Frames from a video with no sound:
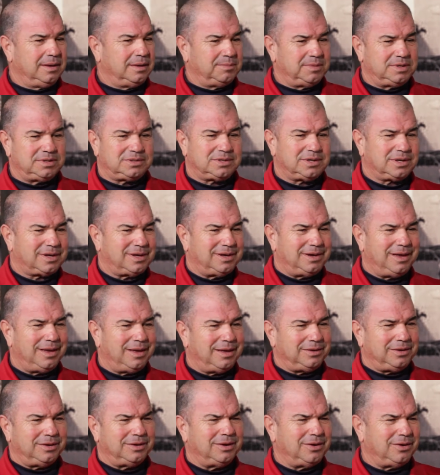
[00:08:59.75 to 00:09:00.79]
Mr.
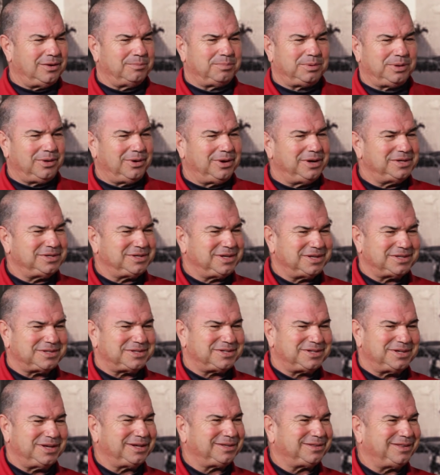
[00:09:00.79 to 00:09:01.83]
Kinnett, employees get
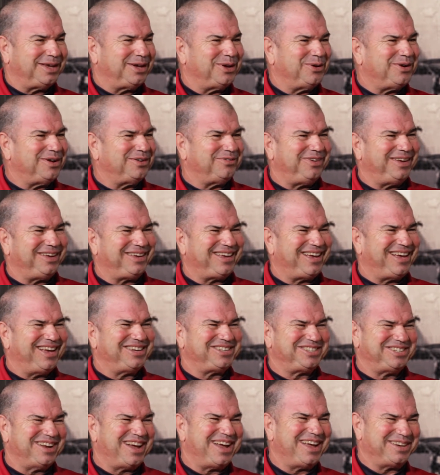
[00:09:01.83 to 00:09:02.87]
sick, they go on
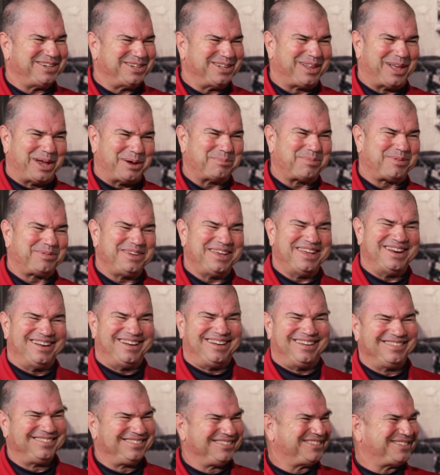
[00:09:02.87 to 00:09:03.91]
vacation. I had to
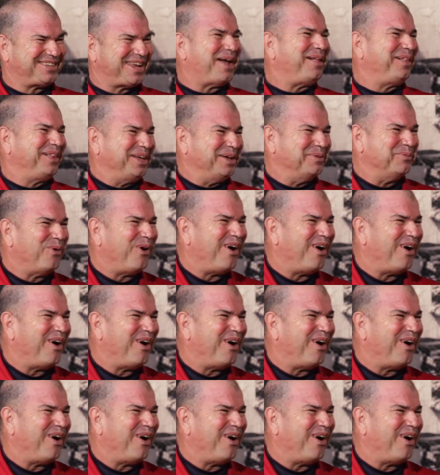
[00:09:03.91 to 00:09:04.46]
tell him